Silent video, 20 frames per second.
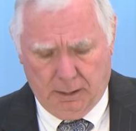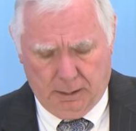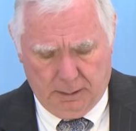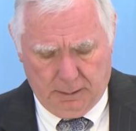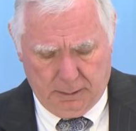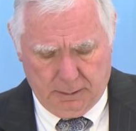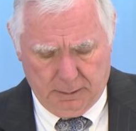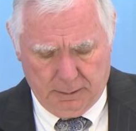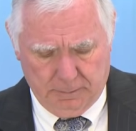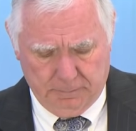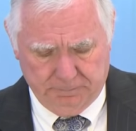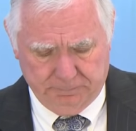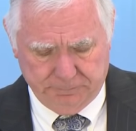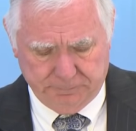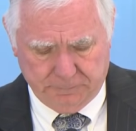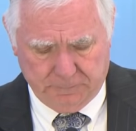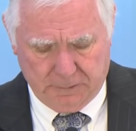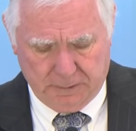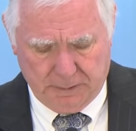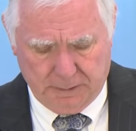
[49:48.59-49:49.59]

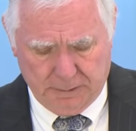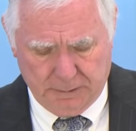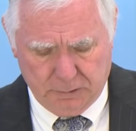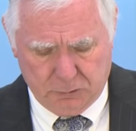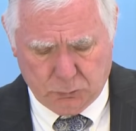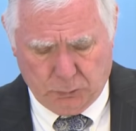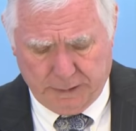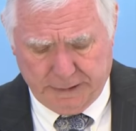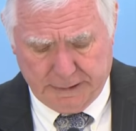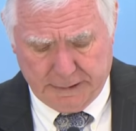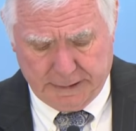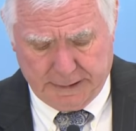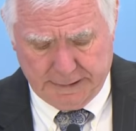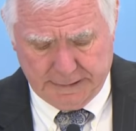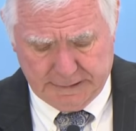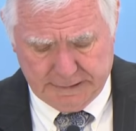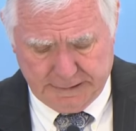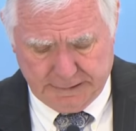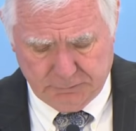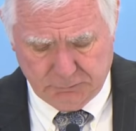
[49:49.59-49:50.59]
The
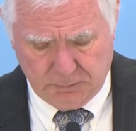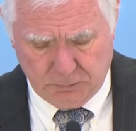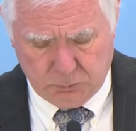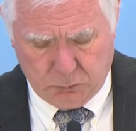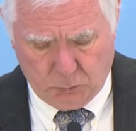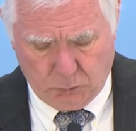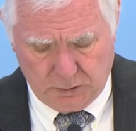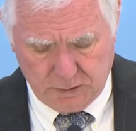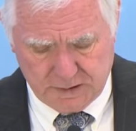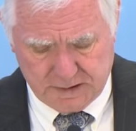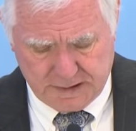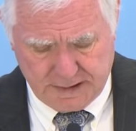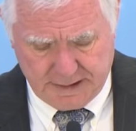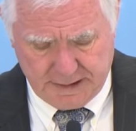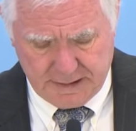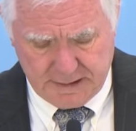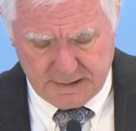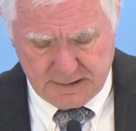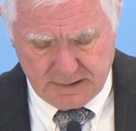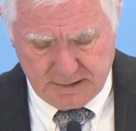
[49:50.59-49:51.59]
2019 report
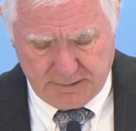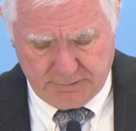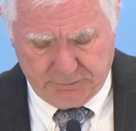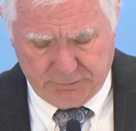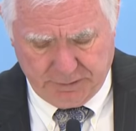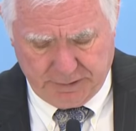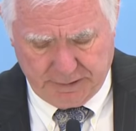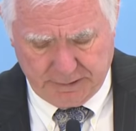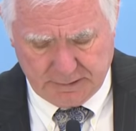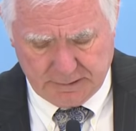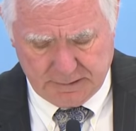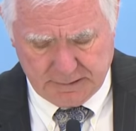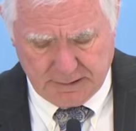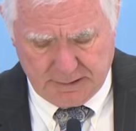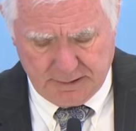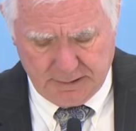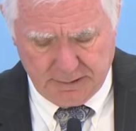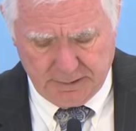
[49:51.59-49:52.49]
says, in effect,